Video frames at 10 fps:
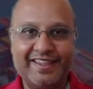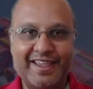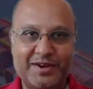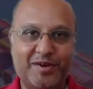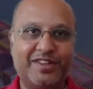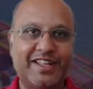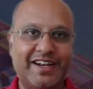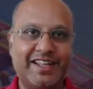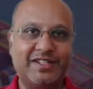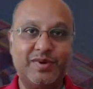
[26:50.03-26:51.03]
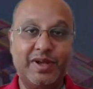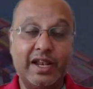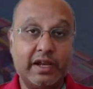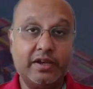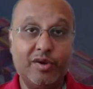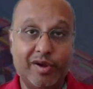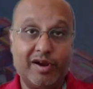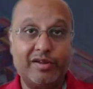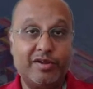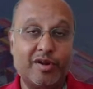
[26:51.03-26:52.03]
ignore that as well. And
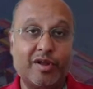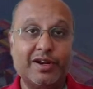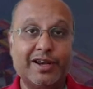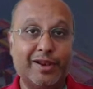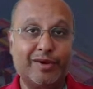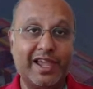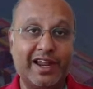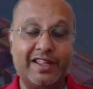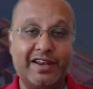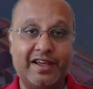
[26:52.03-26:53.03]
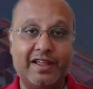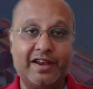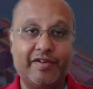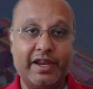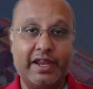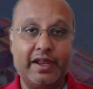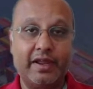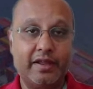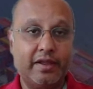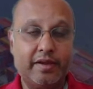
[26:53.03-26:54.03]
you're already looking at it in a very
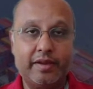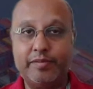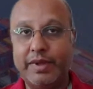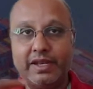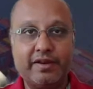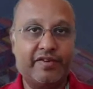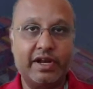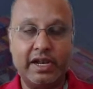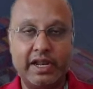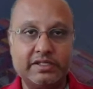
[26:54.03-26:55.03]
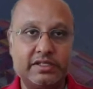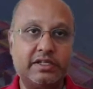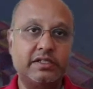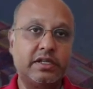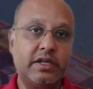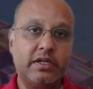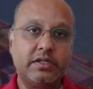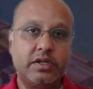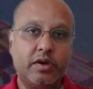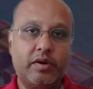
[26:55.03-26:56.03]
in many different lenses.
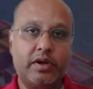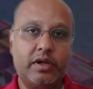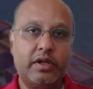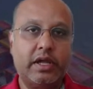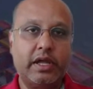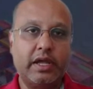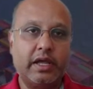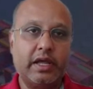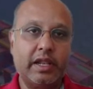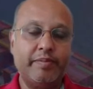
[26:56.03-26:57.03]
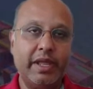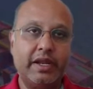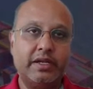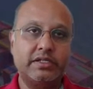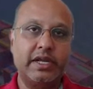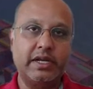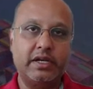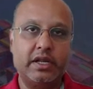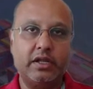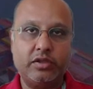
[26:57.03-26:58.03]
So help me
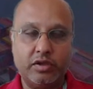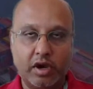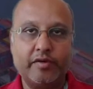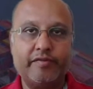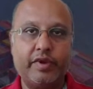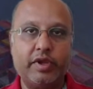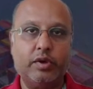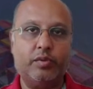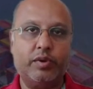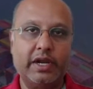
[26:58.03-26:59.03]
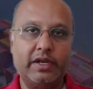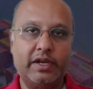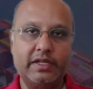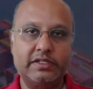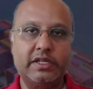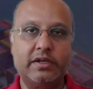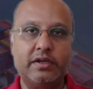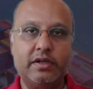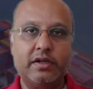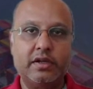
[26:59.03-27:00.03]
understand your view, right? As in,